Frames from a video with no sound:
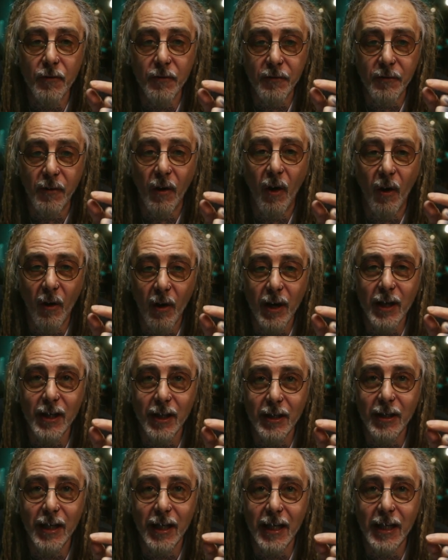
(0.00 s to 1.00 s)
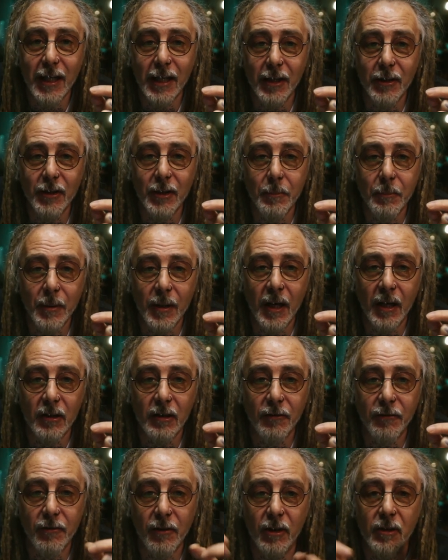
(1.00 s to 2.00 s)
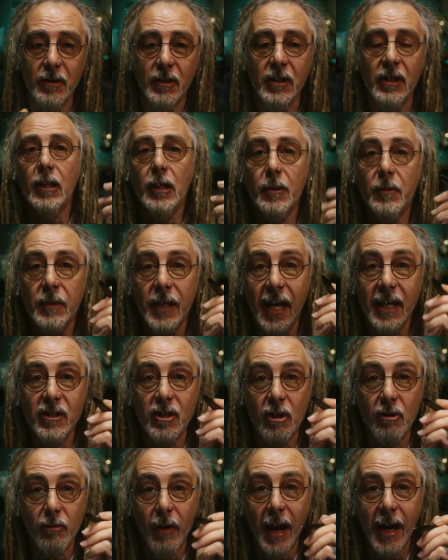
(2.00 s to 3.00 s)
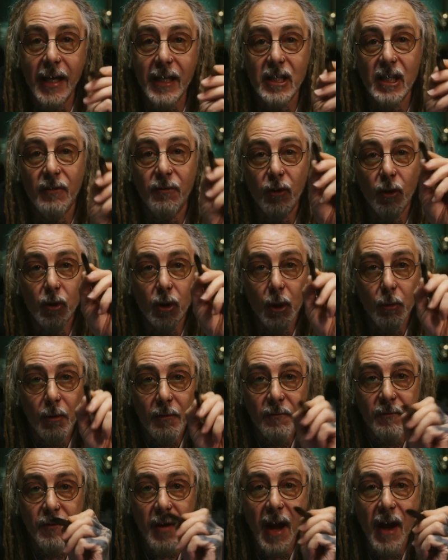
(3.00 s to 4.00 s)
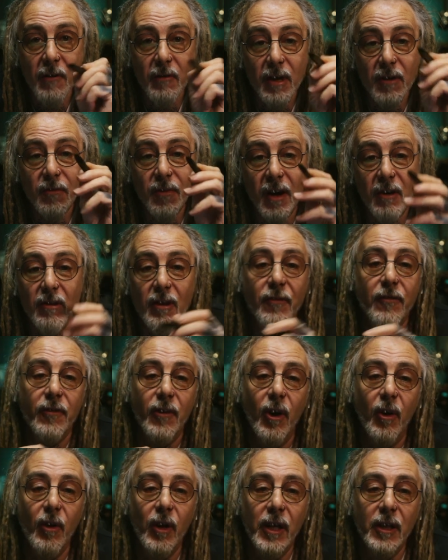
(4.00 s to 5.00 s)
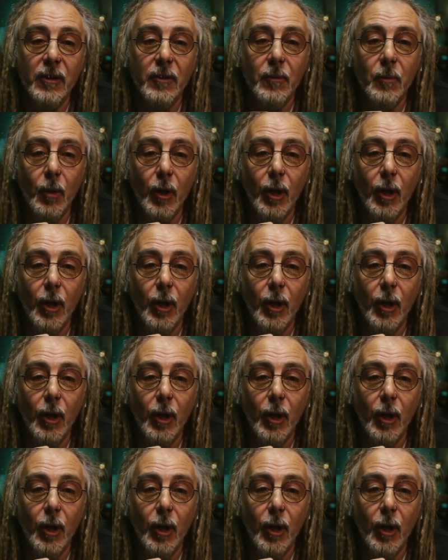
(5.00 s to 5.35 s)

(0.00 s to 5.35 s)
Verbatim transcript: finer needle at the at the front. That's great if you're doing very, very fine